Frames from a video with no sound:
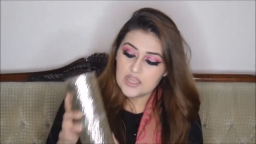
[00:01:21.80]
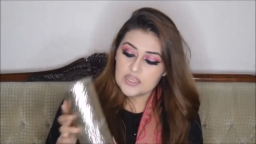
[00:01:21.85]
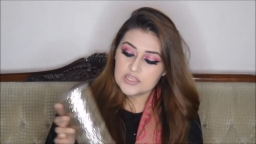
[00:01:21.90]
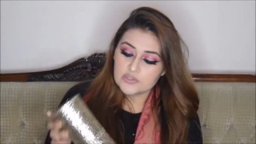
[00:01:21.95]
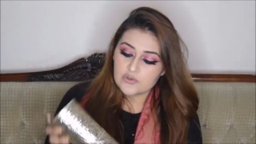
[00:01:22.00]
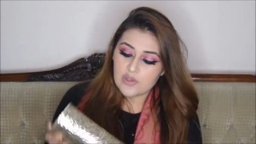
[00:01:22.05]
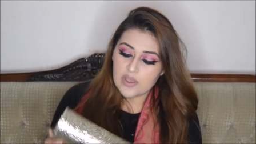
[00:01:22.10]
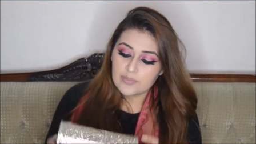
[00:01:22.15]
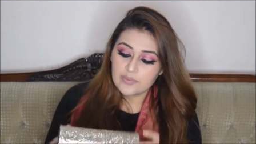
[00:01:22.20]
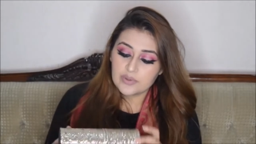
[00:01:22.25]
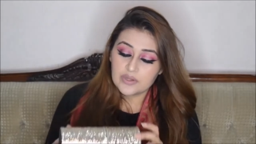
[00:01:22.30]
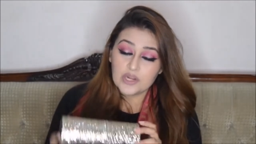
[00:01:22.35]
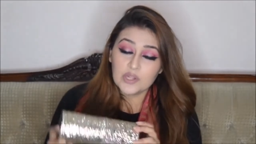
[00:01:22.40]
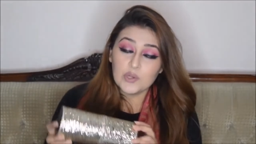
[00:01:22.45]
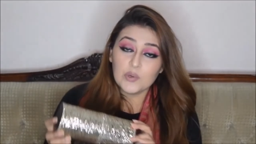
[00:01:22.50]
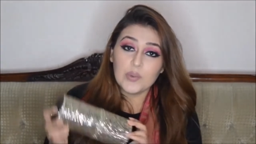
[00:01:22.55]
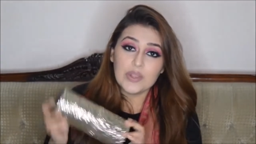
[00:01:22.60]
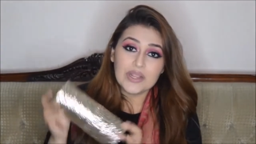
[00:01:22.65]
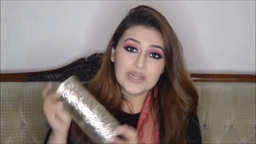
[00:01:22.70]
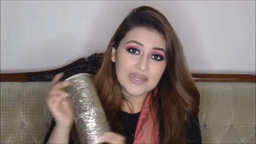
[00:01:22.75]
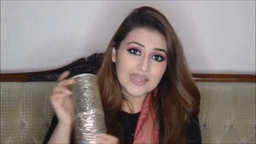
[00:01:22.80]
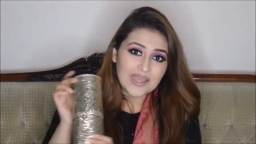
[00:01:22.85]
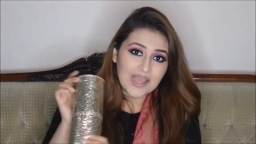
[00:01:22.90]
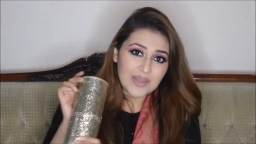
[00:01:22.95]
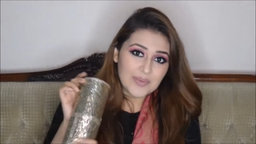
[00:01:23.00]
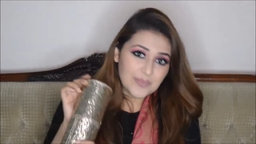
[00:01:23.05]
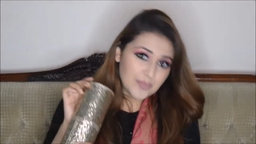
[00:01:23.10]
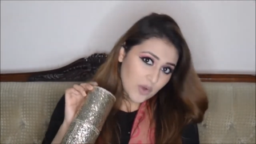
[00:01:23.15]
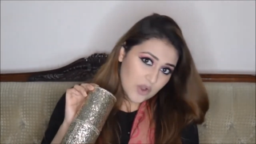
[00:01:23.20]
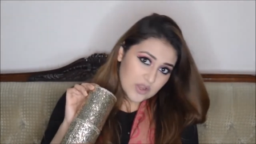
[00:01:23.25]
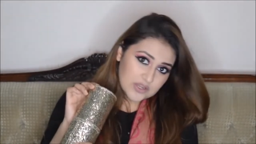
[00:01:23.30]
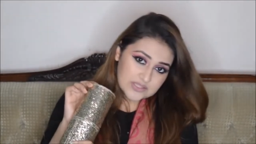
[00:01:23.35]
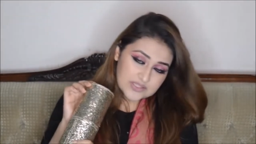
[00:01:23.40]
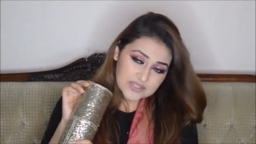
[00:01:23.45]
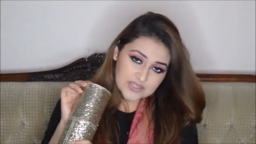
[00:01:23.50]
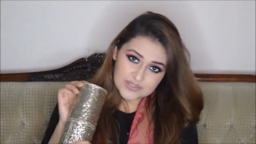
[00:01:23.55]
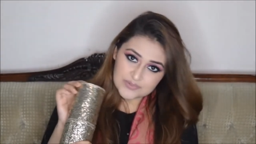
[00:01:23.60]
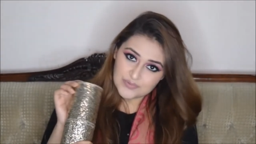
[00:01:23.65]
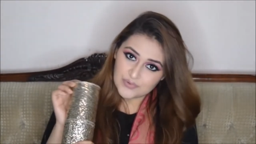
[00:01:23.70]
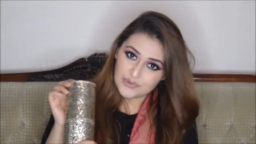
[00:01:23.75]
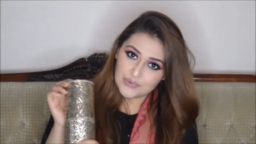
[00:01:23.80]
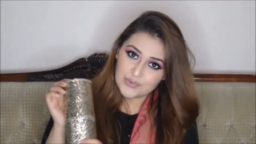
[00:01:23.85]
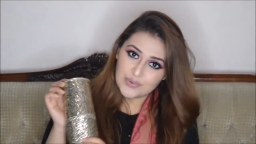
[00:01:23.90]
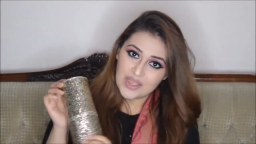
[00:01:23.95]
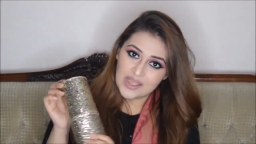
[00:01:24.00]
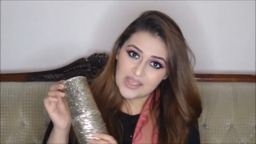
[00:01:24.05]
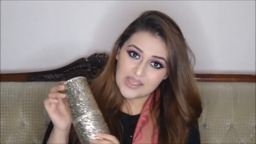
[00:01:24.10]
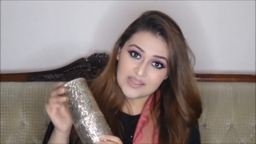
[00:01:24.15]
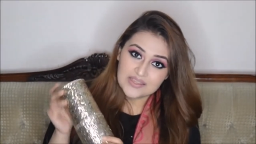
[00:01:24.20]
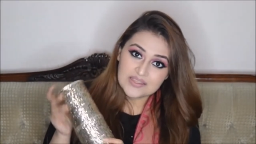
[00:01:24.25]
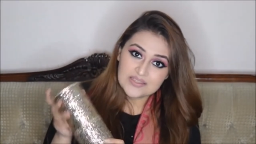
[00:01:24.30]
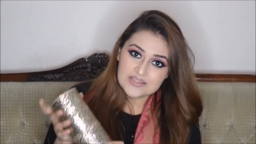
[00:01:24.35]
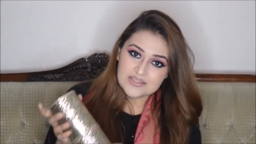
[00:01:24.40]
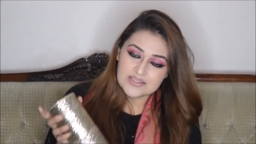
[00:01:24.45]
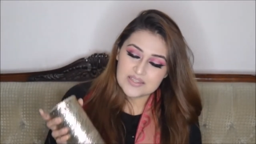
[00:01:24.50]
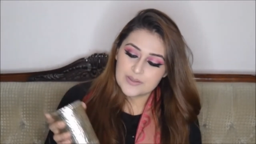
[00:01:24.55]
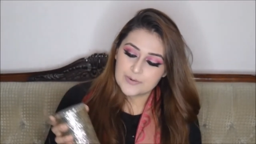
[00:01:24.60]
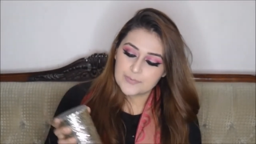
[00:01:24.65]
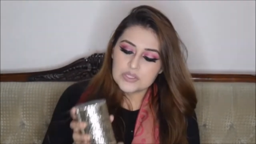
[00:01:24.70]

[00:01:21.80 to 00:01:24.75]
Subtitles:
So I'm gonna quickly unbox this for you guys.